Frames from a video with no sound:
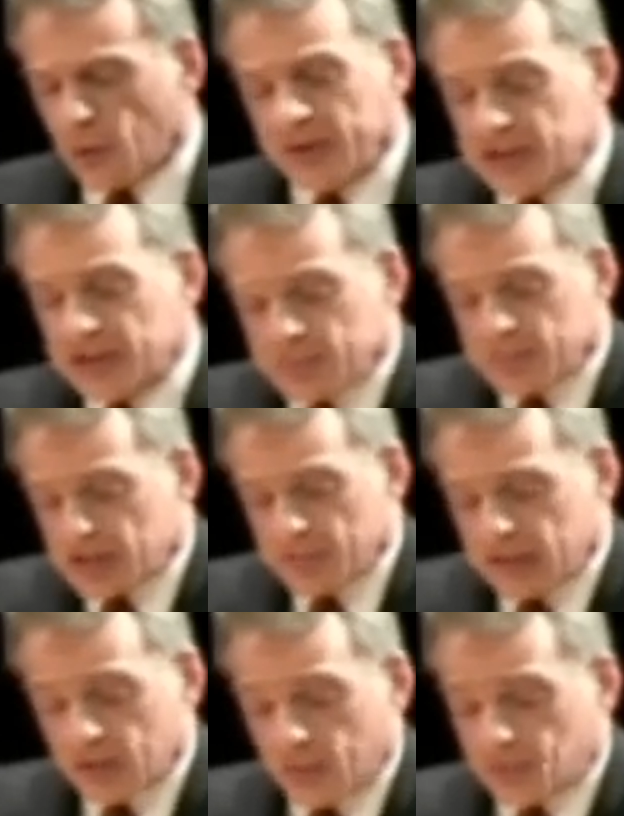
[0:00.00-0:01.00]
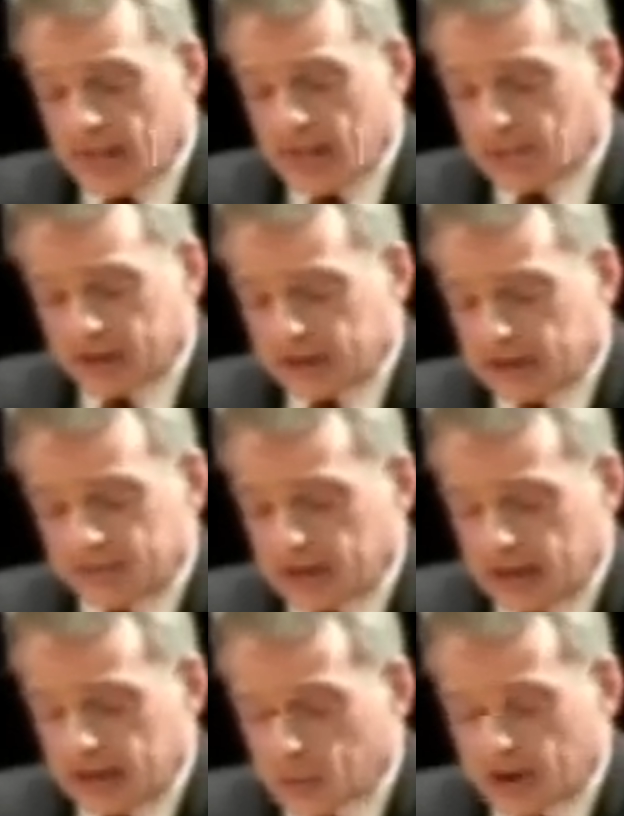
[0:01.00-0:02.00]
So it seems to me that we've not been
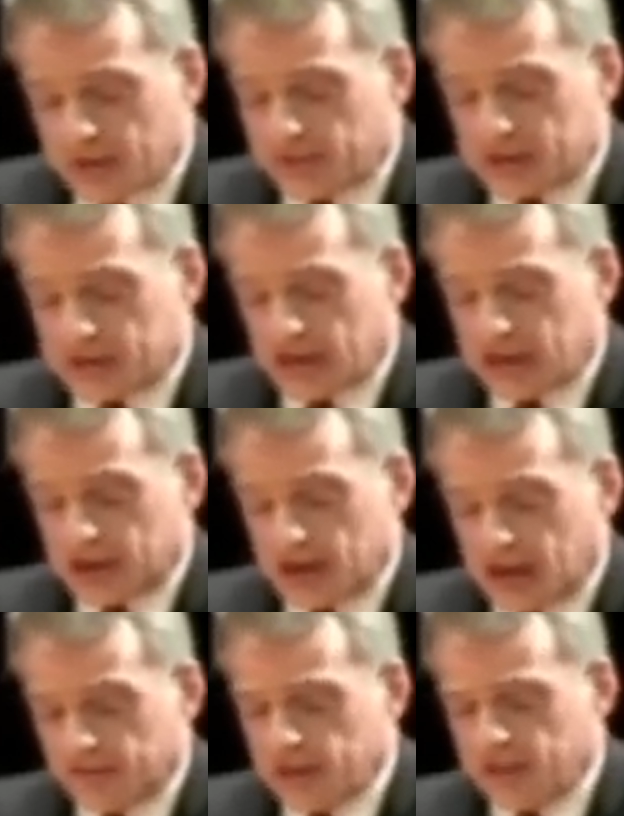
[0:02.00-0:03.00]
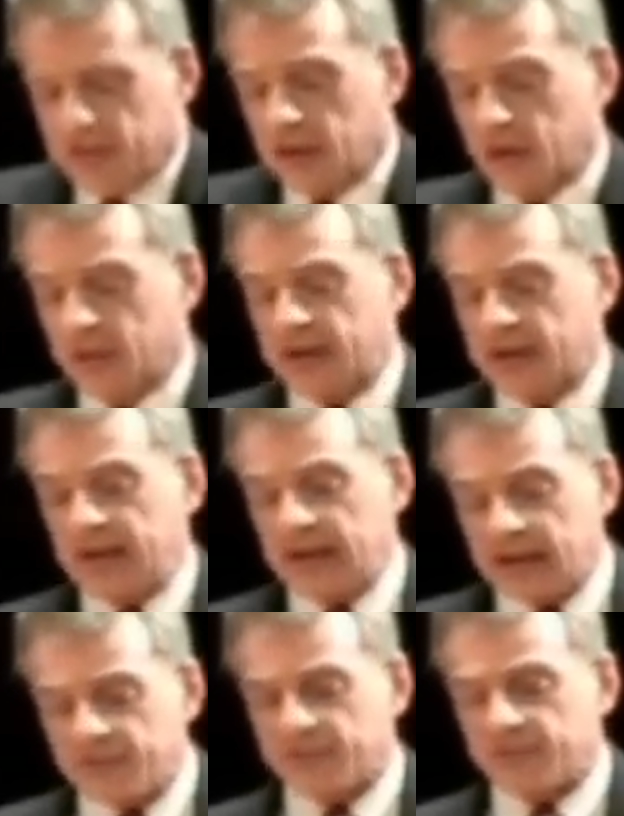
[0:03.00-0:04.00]
given any refutation of the view that
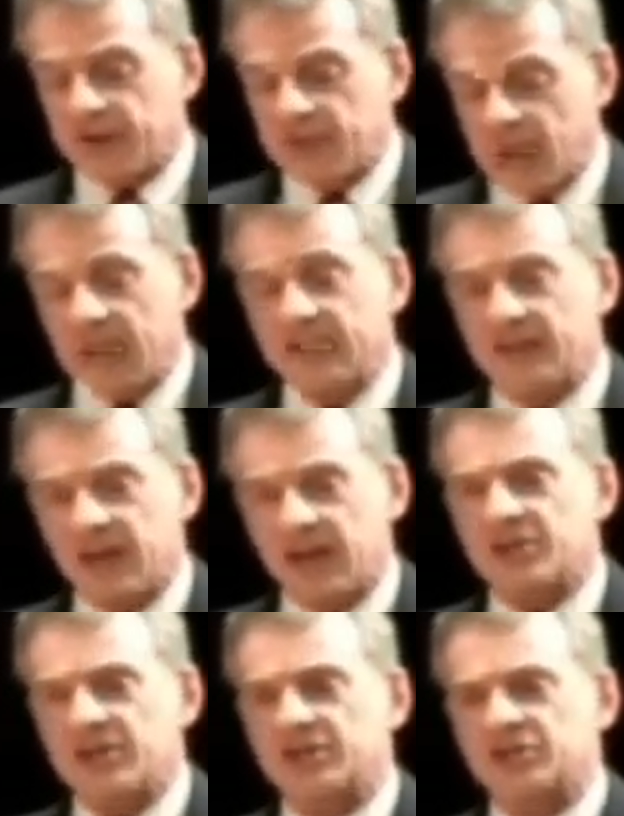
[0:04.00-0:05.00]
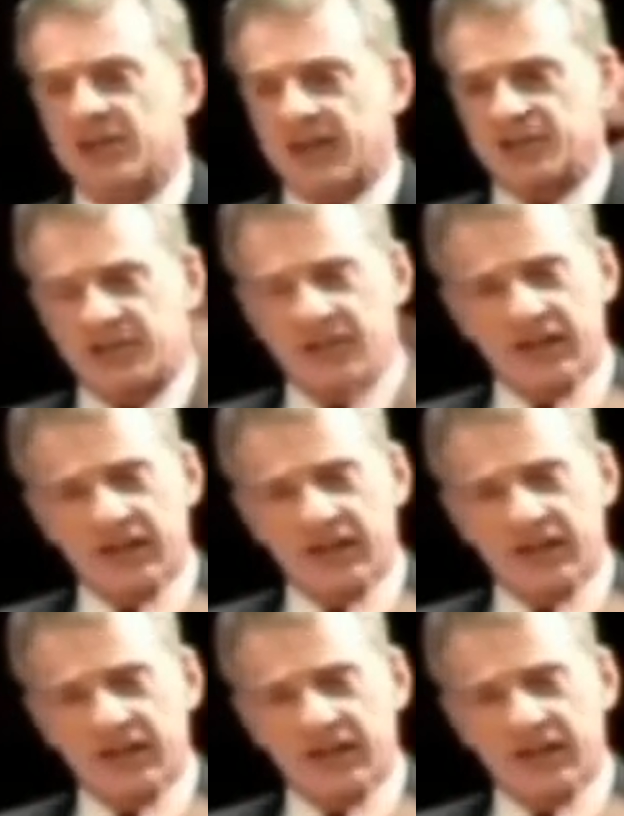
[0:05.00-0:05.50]
if God does exist,